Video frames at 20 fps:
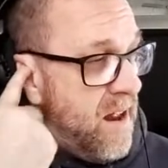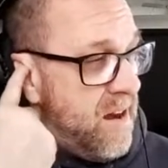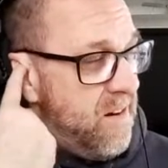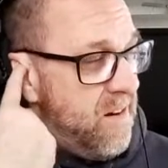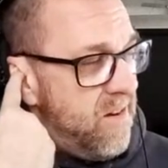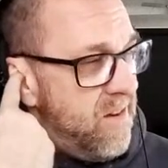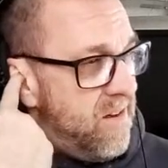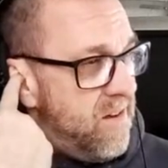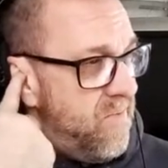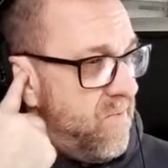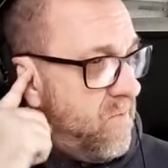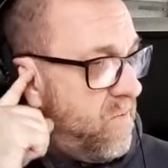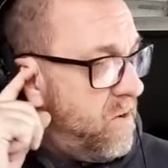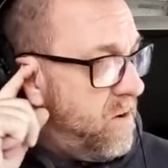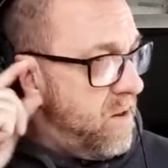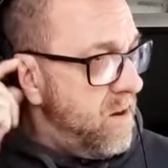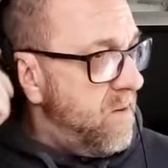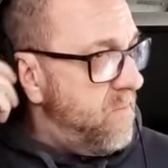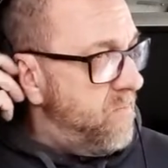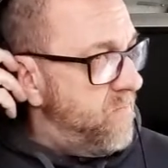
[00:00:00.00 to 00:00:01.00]
don't
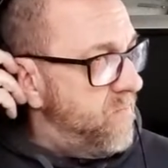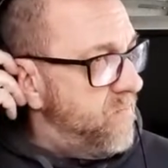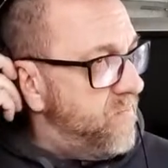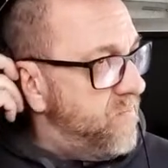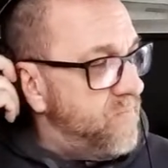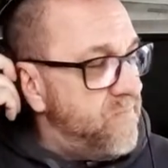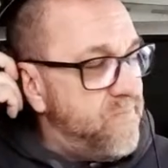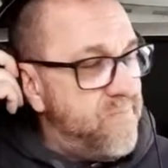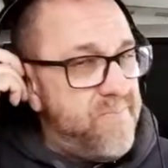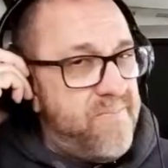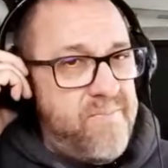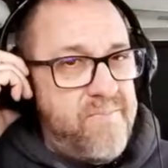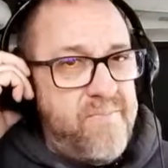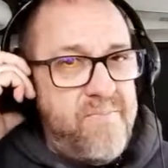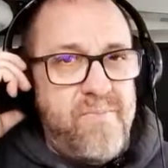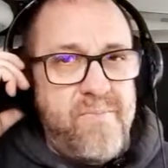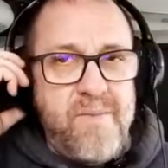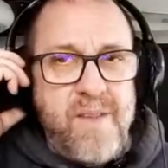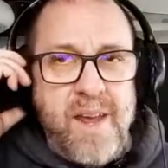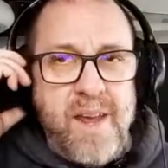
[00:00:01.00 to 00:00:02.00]
really
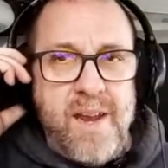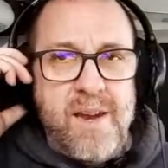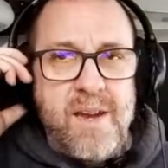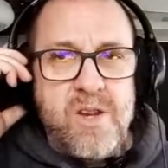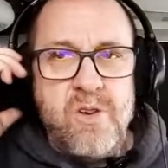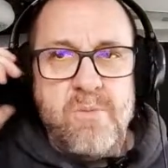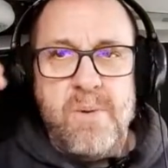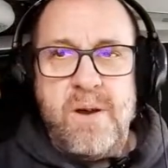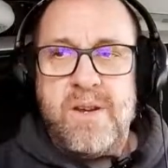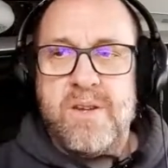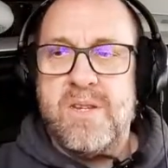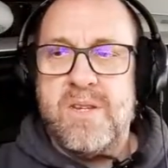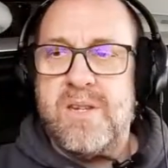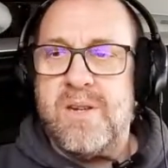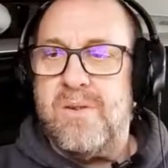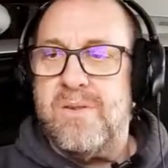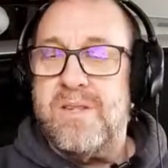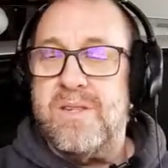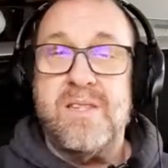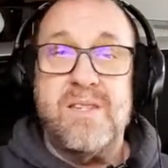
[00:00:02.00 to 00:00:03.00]
eat it too much,
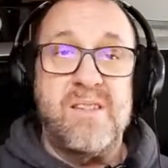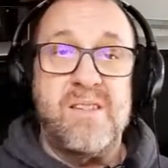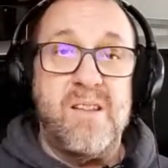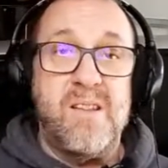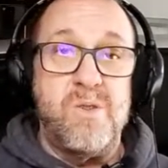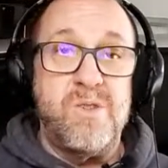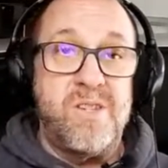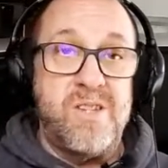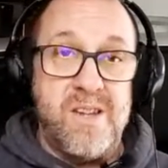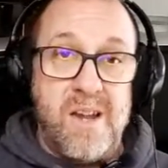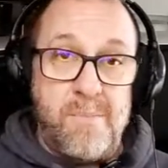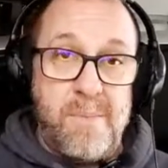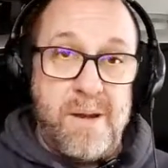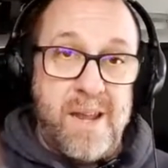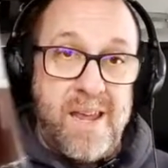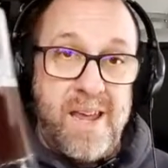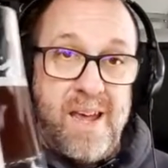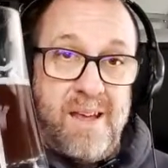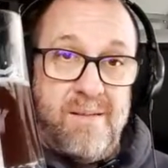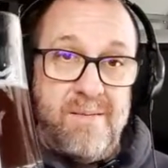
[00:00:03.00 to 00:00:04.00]
so this is as close as I'm going
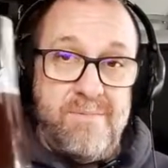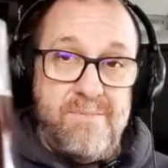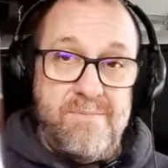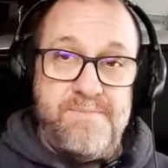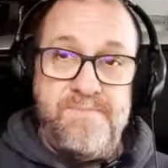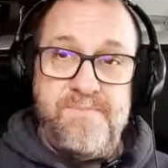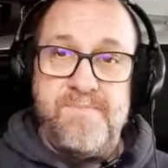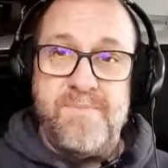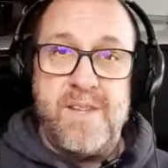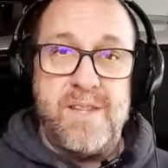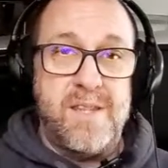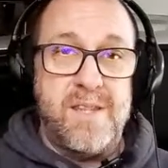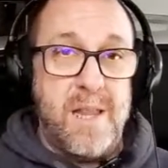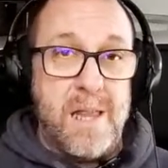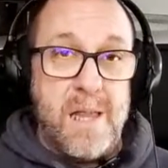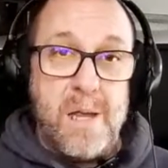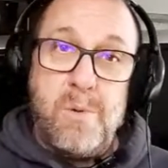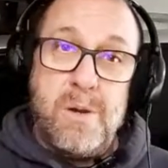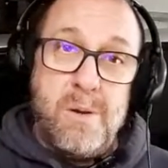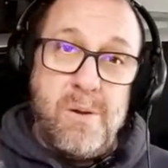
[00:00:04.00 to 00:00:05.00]
to get the
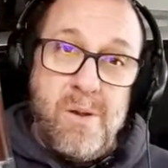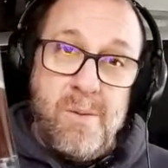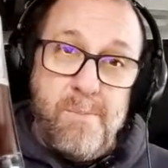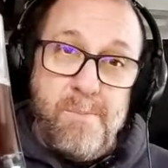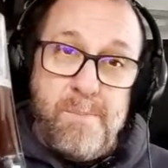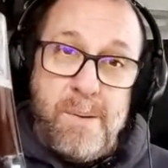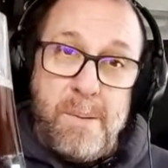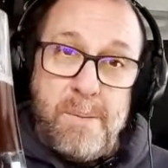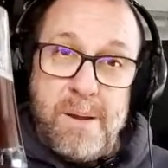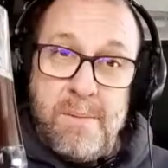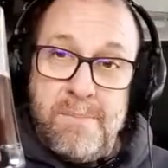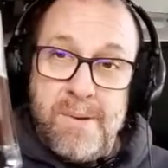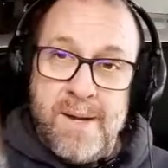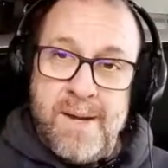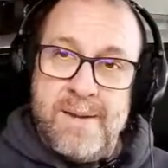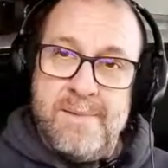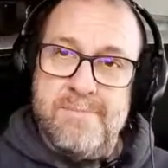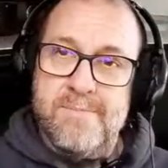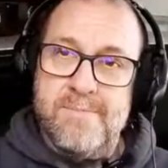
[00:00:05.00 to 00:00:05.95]
liquid pumpkin pie.